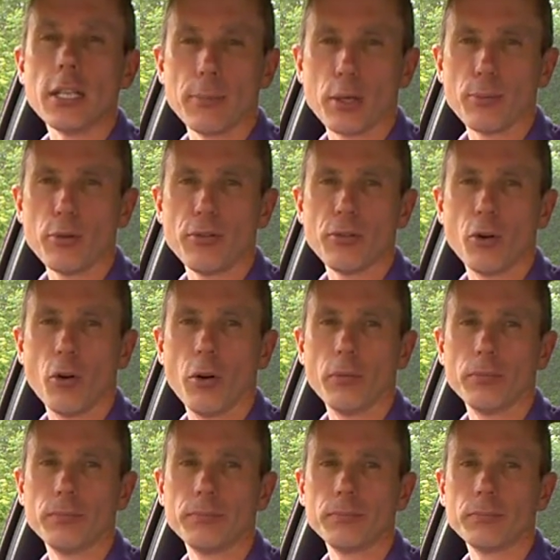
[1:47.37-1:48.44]
Tip number 4.
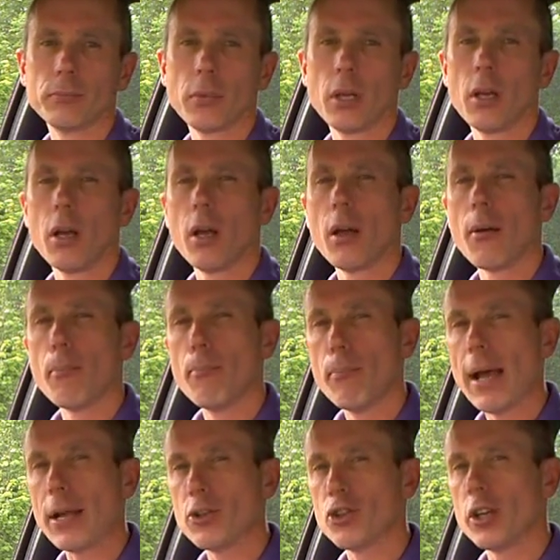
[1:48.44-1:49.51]

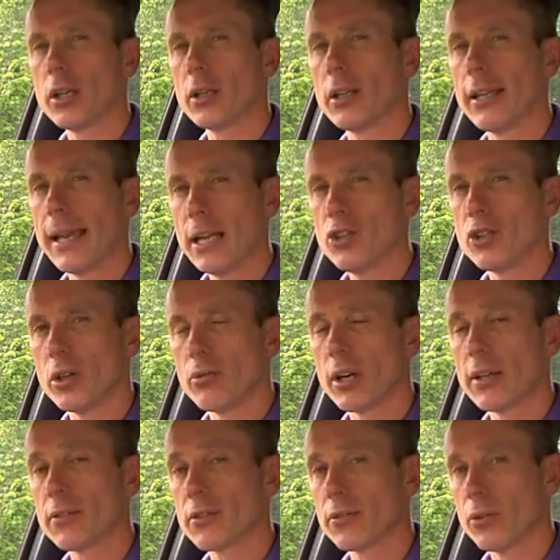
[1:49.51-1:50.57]
Matching the engine
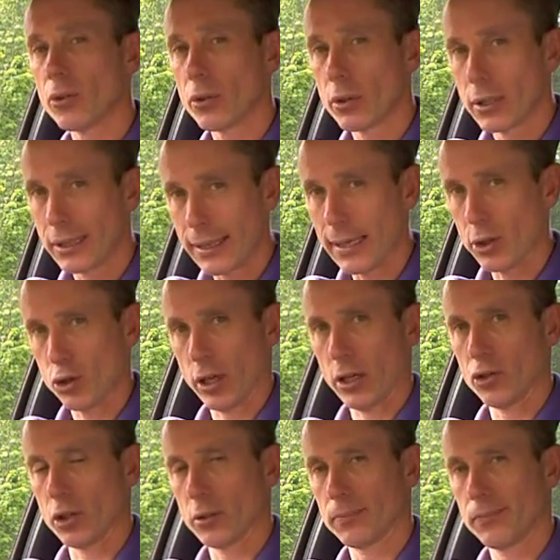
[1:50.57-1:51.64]
revs for gear
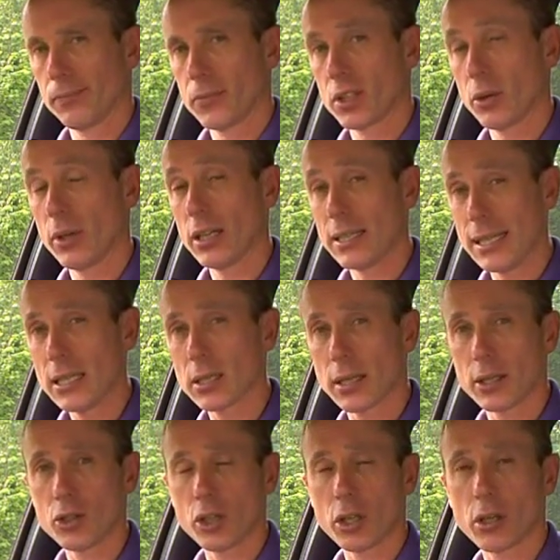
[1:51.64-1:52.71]
changing. So in a
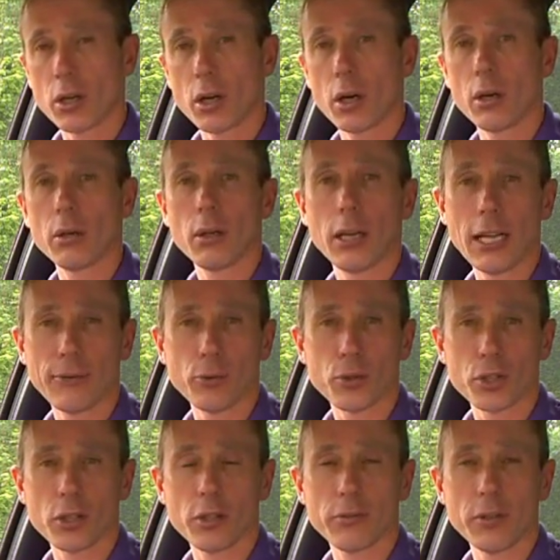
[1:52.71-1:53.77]
diesel engine car,
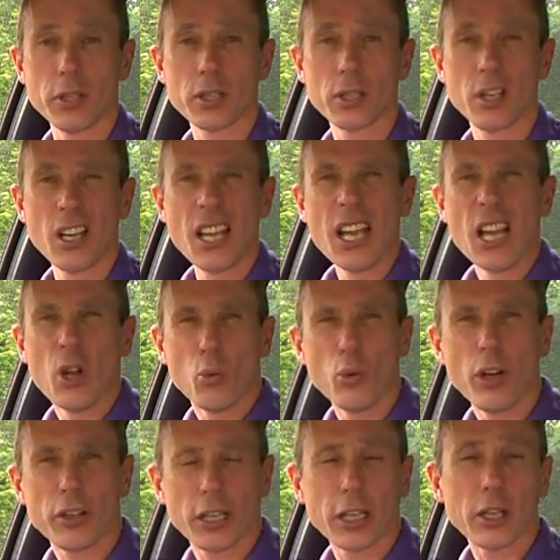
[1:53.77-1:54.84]
level surface,
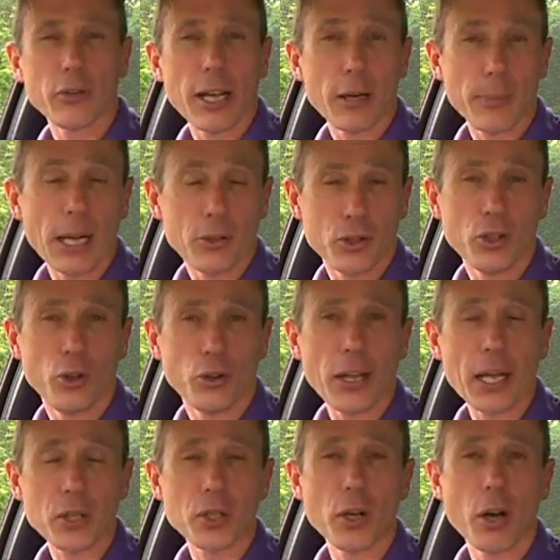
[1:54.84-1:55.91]
we're looking at around about
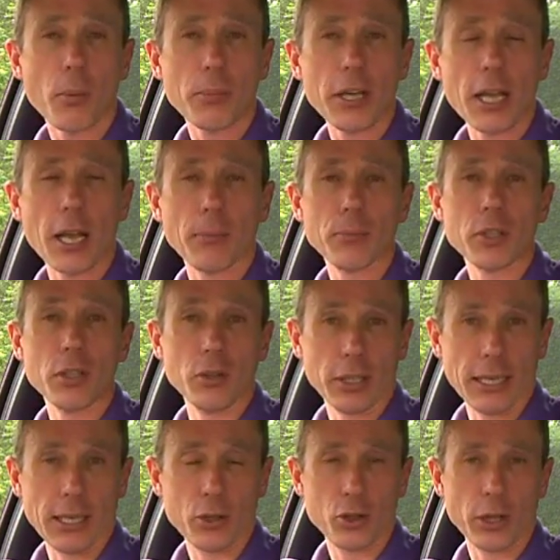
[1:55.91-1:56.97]
2,000 RPM to do
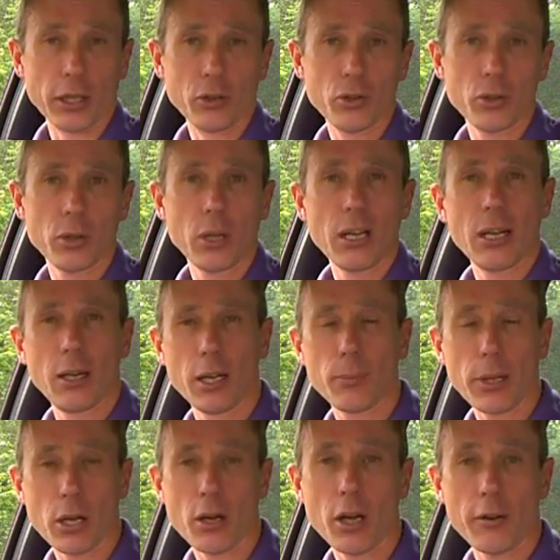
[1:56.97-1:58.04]
a gear change. A
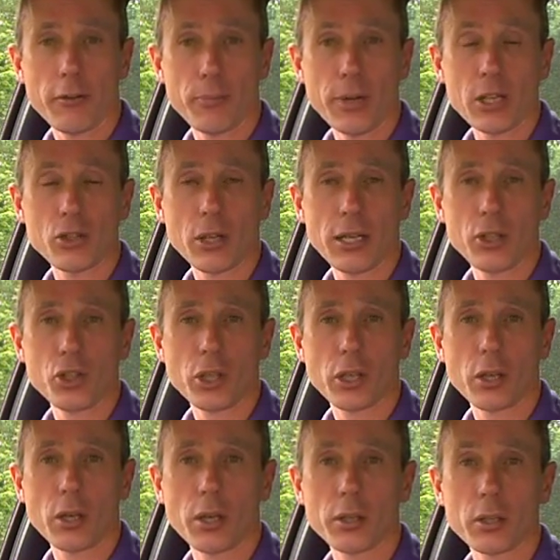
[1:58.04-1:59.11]
little bit higher for petrol
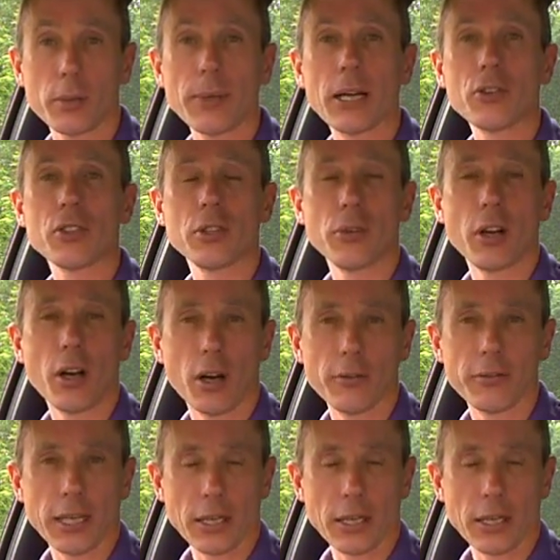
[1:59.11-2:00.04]
engine cars, at about 2,500